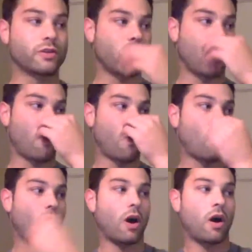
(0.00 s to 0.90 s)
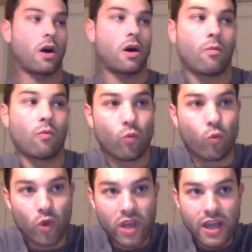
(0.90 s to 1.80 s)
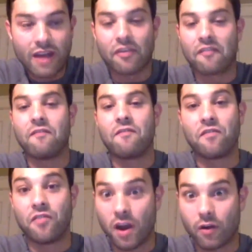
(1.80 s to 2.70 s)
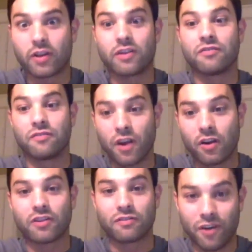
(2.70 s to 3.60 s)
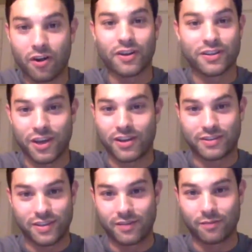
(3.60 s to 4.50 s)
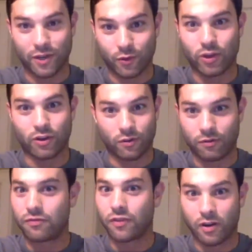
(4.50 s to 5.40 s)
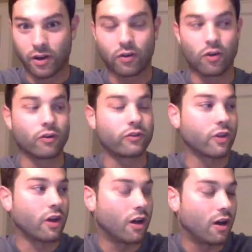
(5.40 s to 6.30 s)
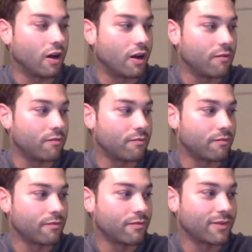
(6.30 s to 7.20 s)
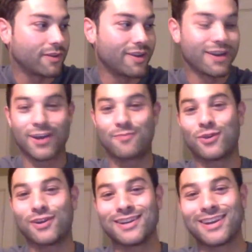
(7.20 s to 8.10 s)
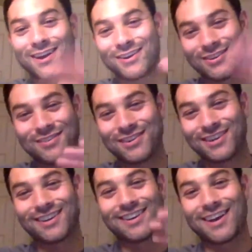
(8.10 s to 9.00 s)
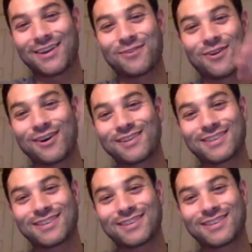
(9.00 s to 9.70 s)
So we have a very, very, very tight team. Like we are very close. Hey, Brittany. Hey, Olivia. Hey, Ross.